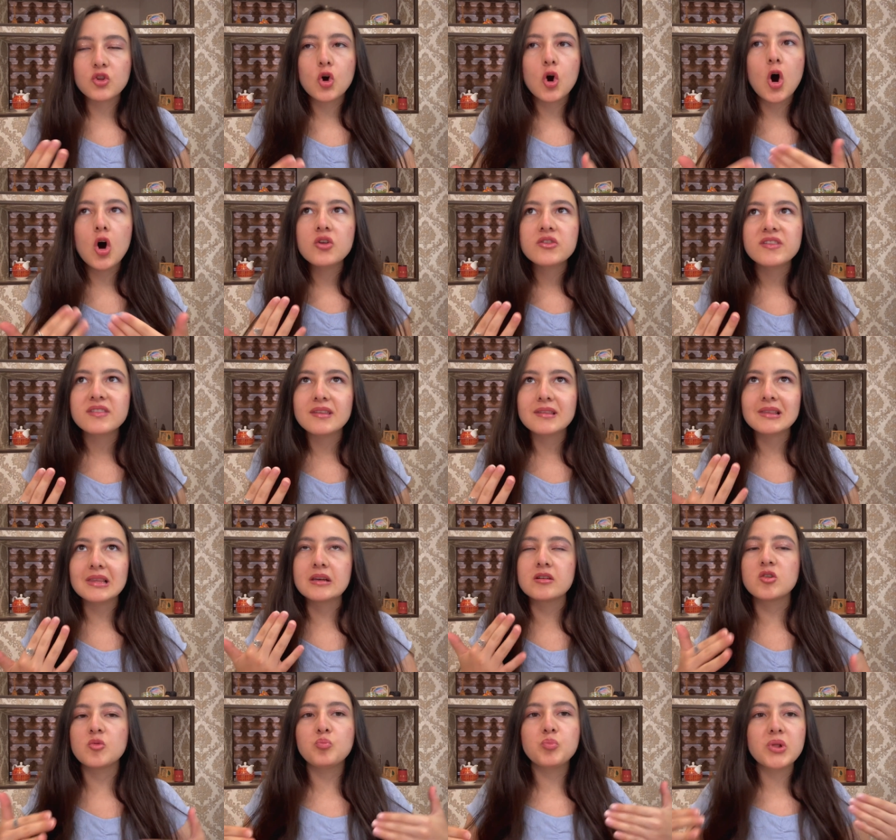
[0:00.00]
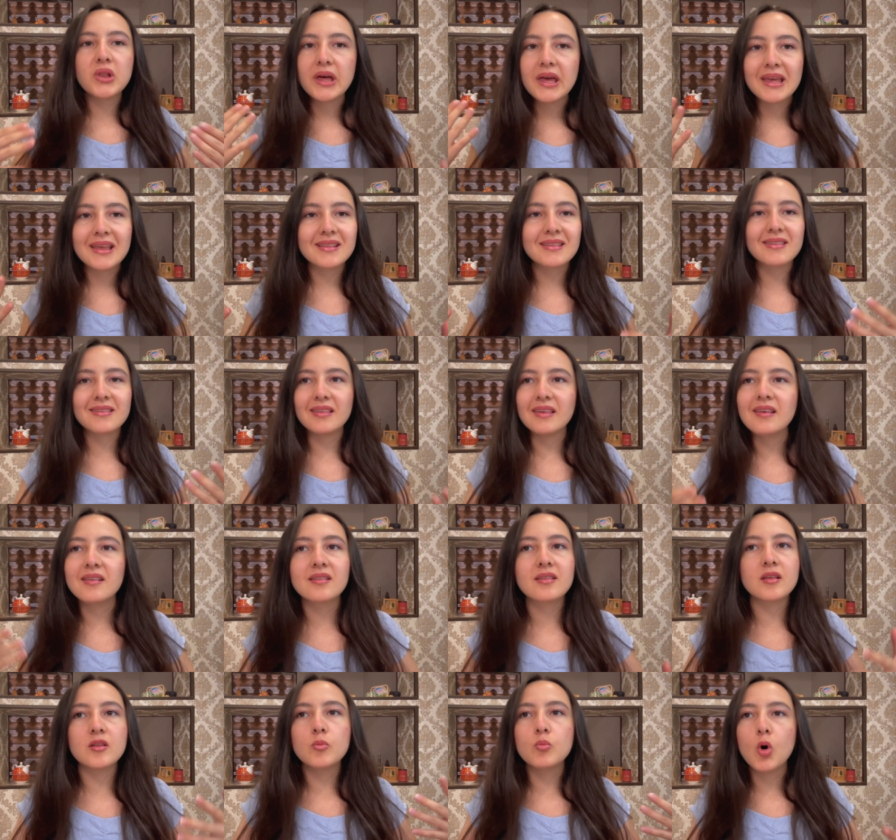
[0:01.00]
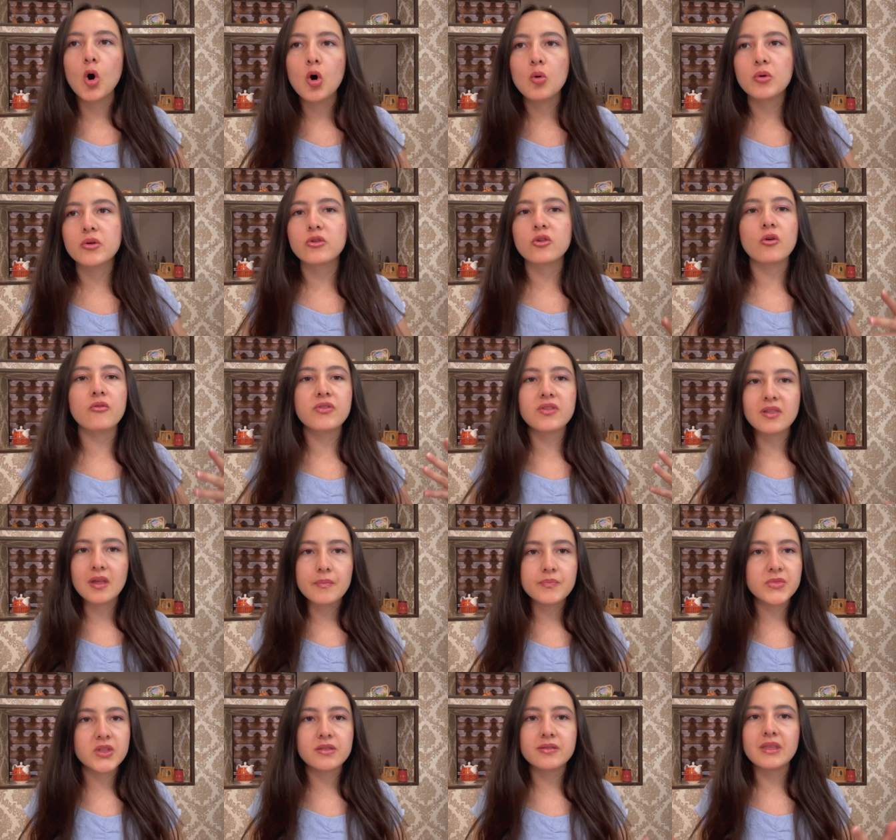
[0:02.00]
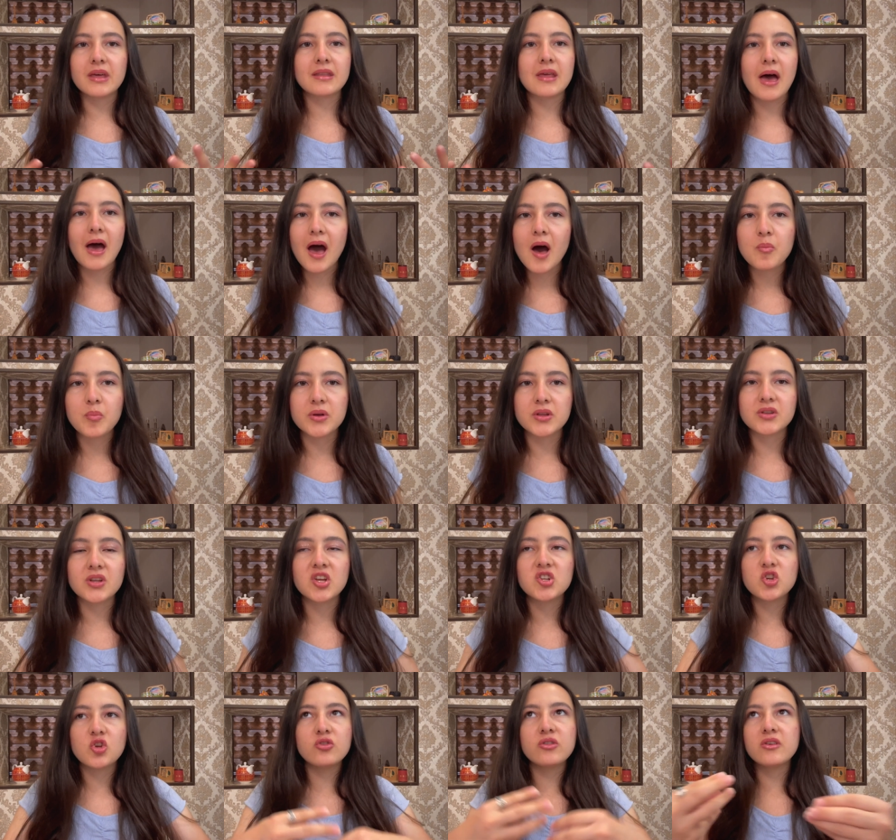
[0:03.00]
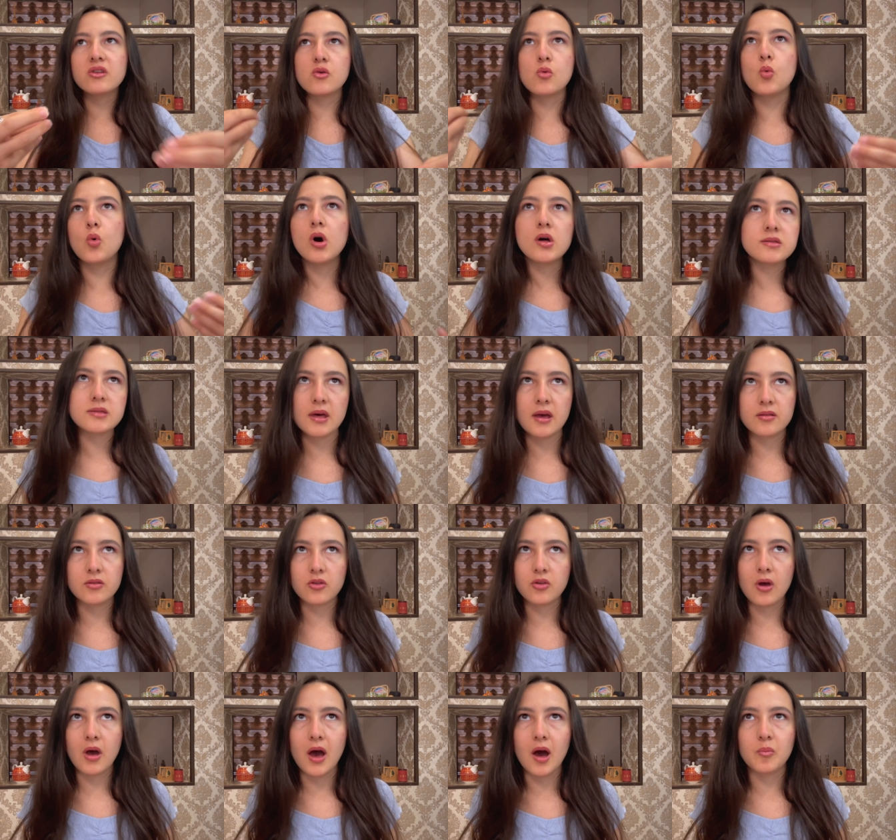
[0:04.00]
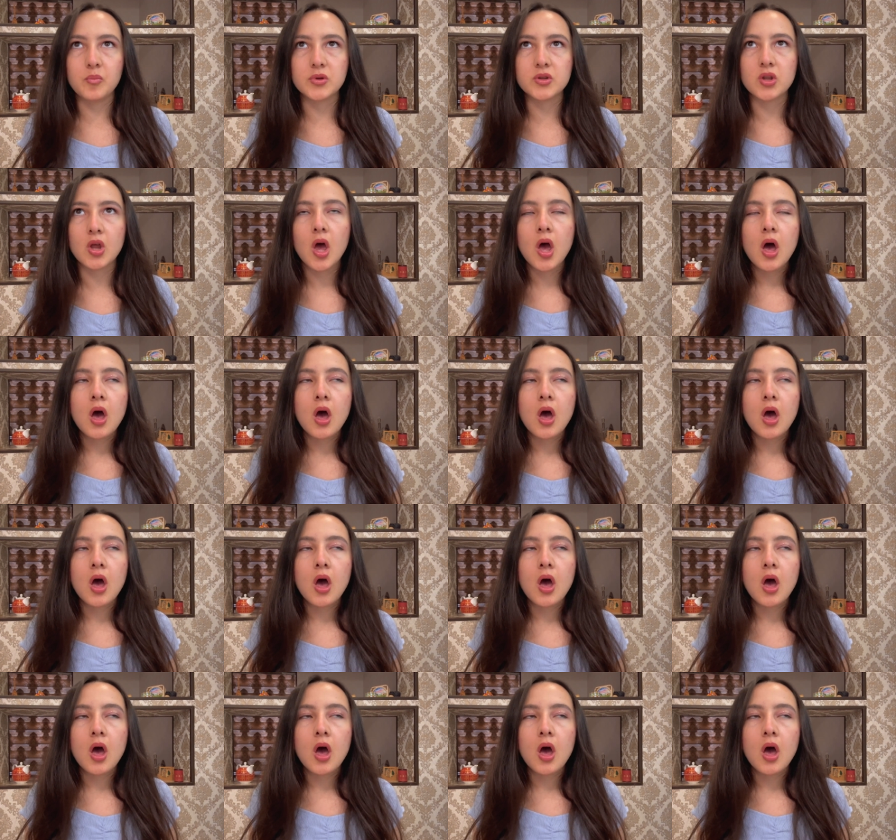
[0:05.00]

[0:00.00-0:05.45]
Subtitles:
constantly replaying scenes and moments of something that happened and you didn't want that to happen,